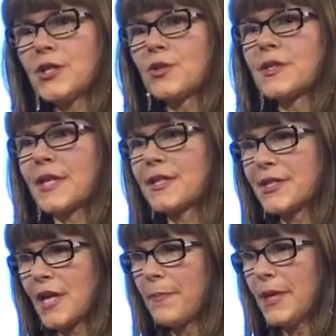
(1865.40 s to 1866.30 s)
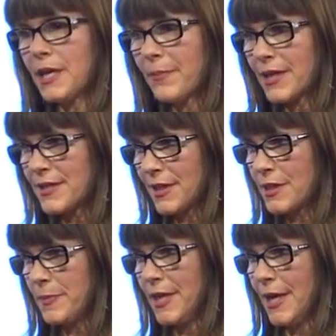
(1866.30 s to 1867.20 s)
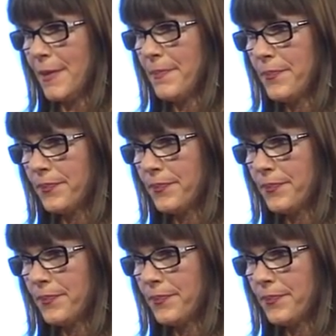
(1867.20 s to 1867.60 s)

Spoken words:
do is I stop eating by 6 p.m.